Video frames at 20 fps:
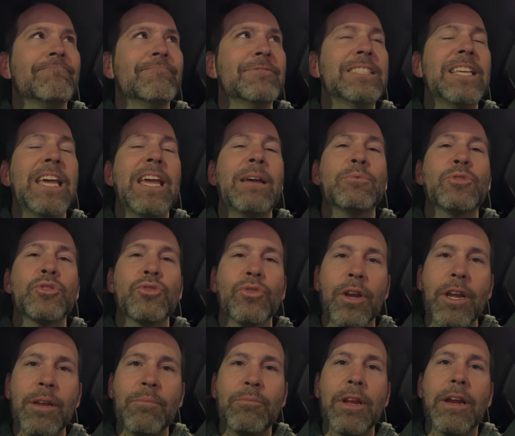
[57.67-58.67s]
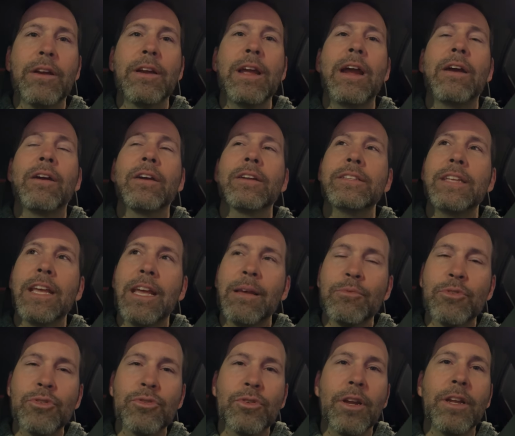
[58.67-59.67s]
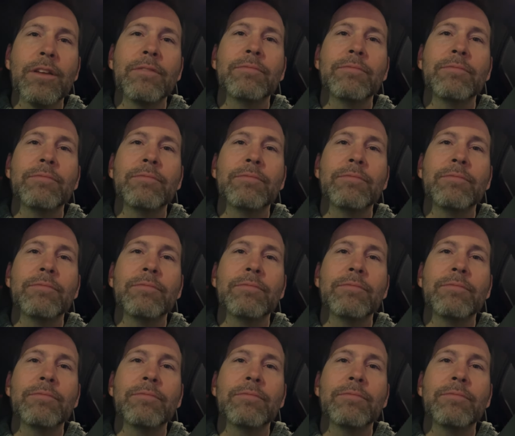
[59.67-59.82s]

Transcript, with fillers: damn straight, Eric, damn straight.